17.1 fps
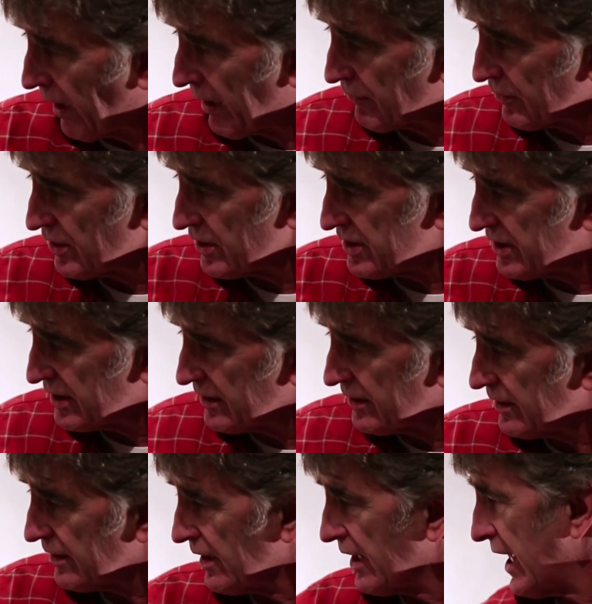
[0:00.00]
around us,
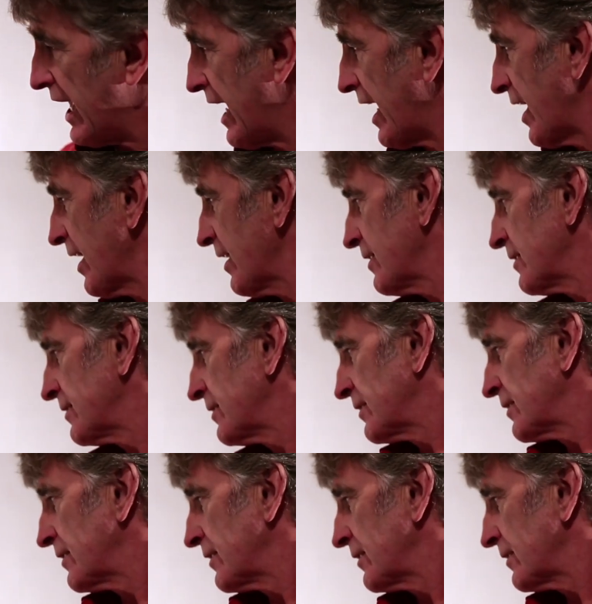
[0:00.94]
air
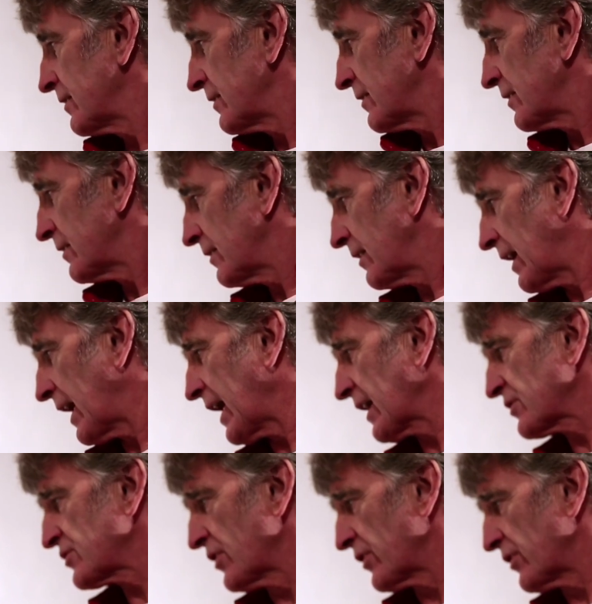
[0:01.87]

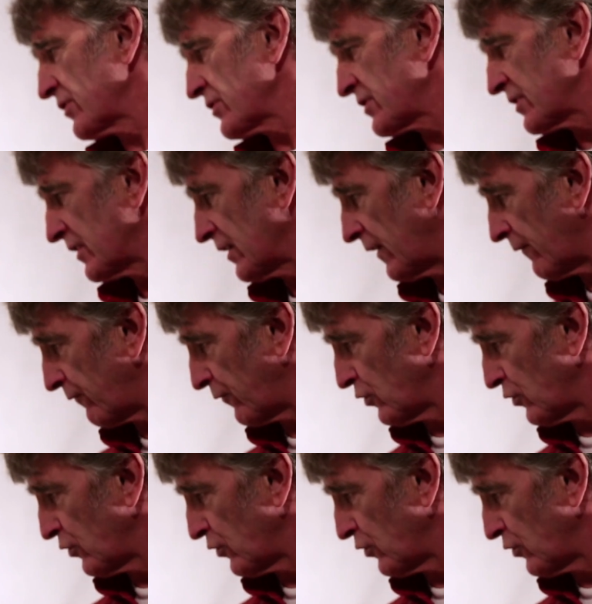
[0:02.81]
act on us at